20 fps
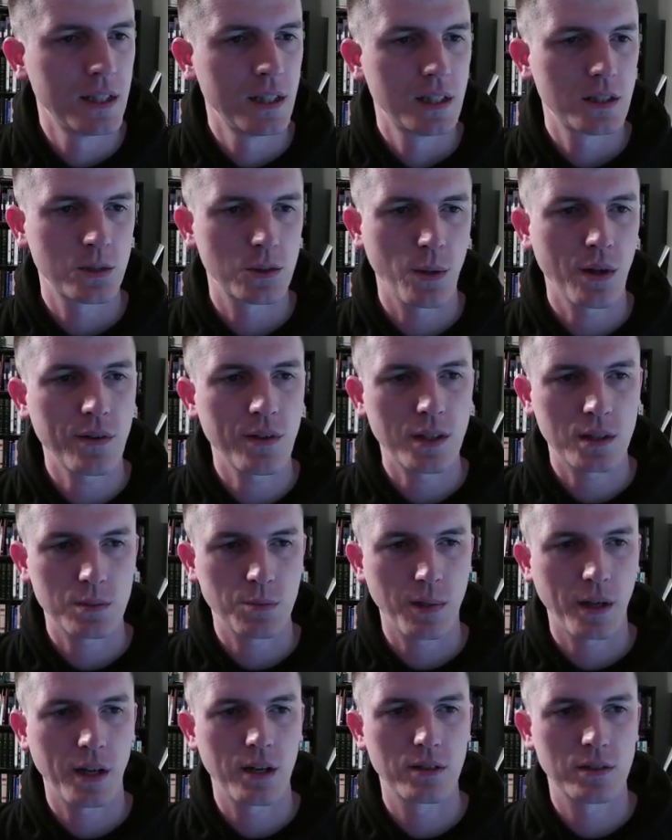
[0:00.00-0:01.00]
So we have an
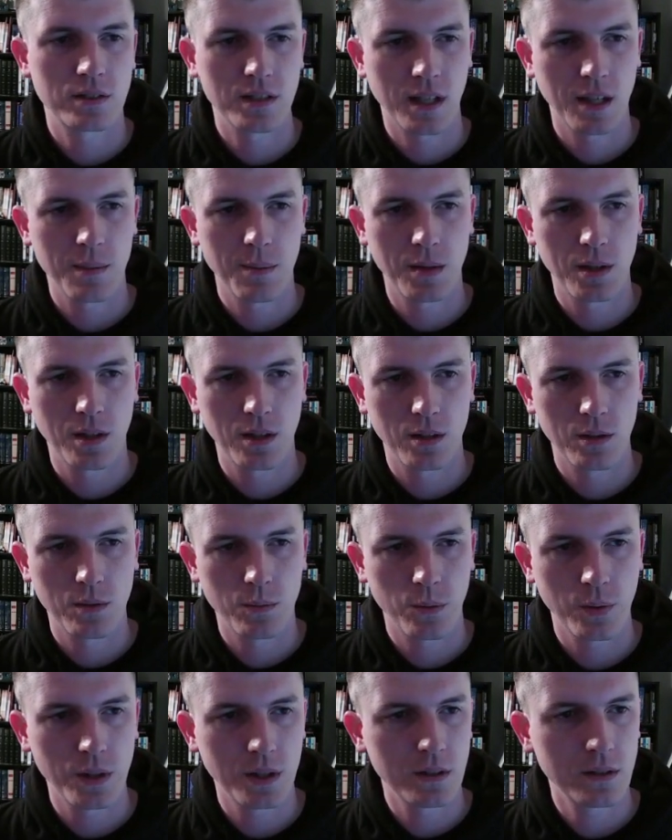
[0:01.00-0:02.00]
expires time in there.
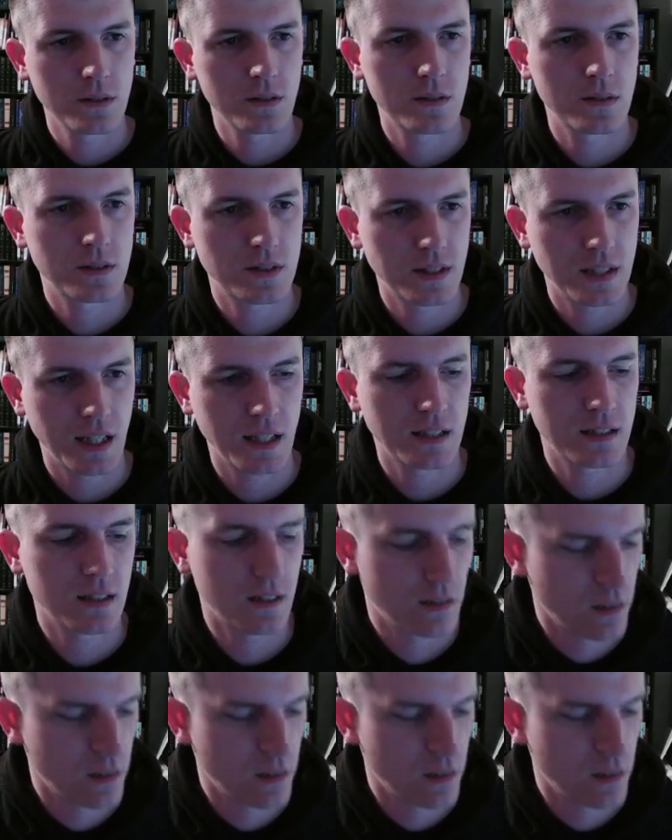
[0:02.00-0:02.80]
We set,